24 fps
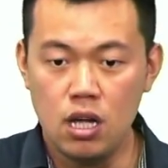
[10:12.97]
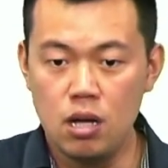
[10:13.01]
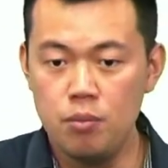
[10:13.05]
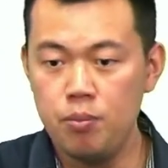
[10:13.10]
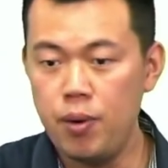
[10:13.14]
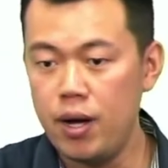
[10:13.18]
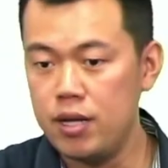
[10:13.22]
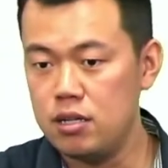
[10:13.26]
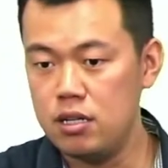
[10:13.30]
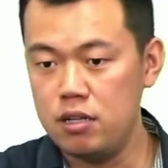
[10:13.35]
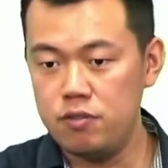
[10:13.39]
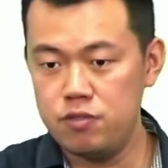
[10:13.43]

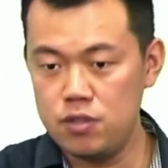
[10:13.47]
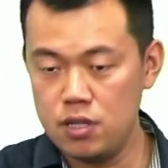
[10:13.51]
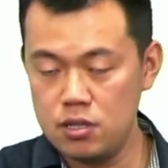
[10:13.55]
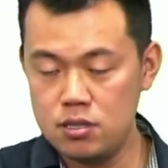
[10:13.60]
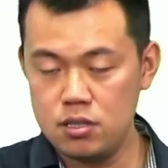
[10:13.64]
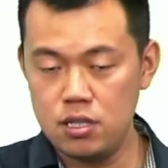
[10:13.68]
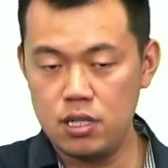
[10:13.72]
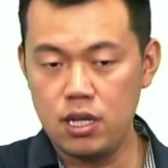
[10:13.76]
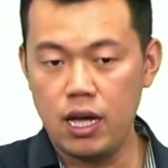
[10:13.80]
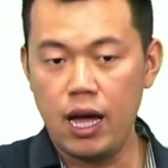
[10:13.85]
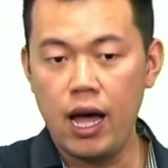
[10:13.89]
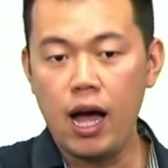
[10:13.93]
But if they
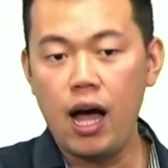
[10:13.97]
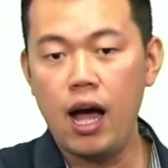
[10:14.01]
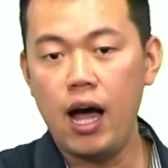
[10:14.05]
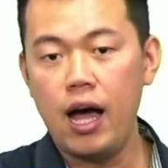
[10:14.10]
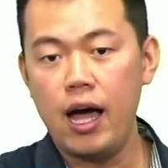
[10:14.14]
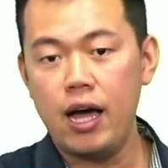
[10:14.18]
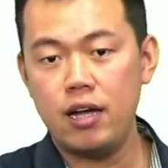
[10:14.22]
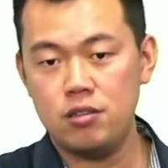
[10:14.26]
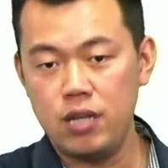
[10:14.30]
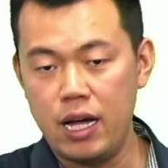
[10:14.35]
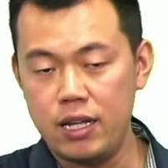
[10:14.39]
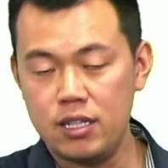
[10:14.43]
see
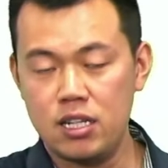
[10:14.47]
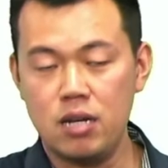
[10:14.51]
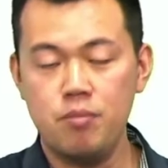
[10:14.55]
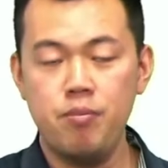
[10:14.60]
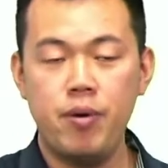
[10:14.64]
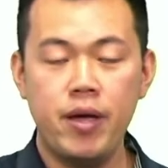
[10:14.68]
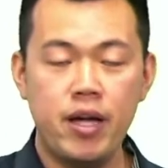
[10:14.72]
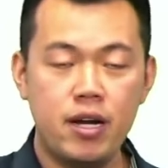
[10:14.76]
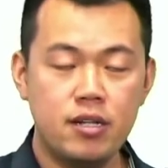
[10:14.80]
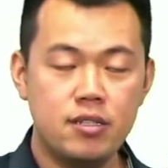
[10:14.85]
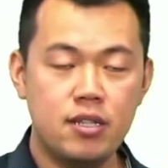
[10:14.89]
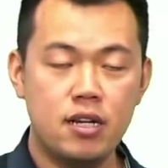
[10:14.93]
and
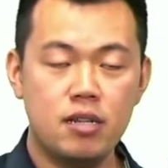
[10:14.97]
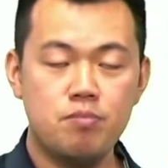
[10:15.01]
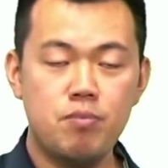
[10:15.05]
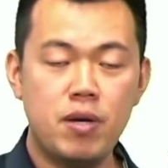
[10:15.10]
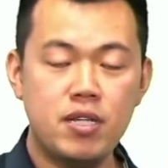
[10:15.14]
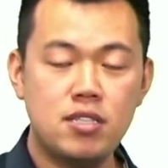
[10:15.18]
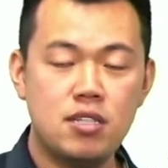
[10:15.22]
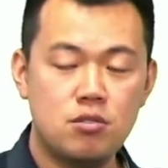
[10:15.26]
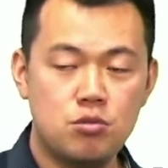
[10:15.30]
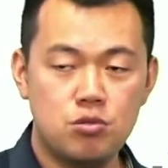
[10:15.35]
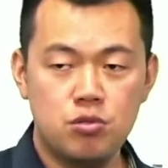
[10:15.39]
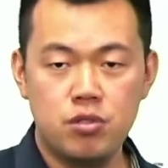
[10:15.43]
compare their
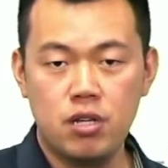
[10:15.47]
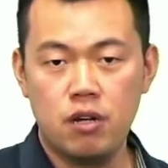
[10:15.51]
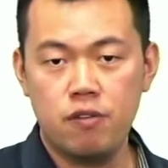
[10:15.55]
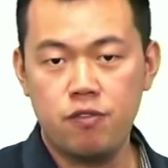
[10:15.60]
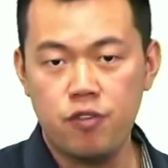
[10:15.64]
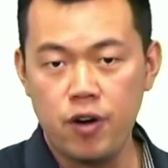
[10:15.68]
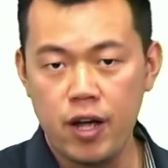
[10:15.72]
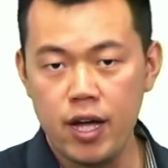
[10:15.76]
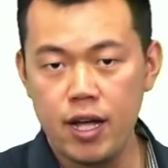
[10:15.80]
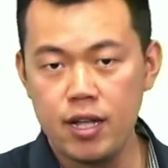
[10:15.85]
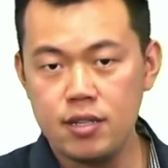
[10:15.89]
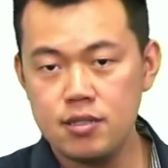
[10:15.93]
message to their
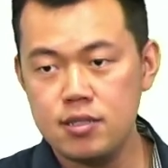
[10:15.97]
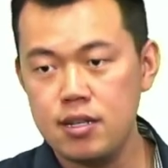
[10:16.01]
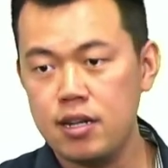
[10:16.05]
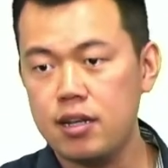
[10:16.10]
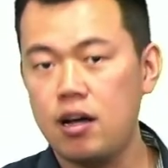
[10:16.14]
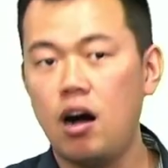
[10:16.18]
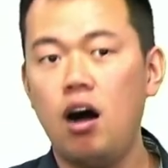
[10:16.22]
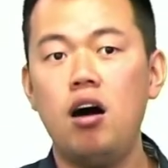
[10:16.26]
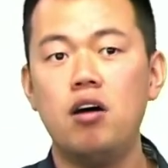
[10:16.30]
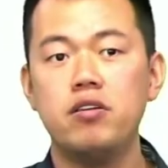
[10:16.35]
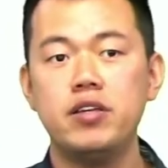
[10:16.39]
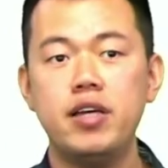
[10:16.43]
friends, they're like,
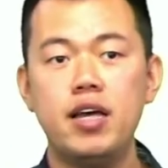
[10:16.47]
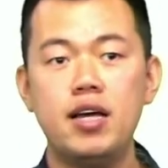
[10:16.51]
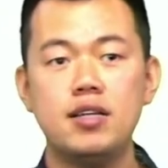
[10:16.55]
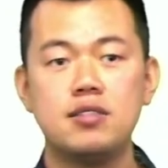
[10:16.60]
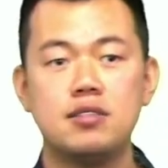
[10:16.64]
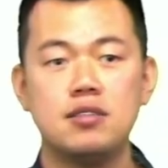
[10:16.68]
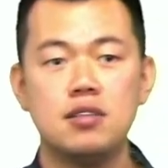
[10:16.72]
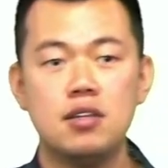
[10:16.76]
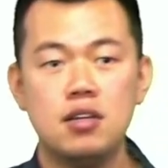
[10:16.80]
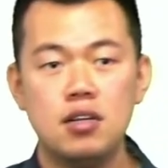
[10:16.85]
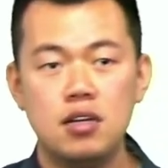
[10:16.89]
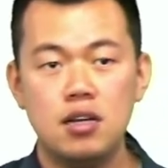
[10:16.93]
oh
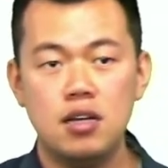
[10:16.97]
yes,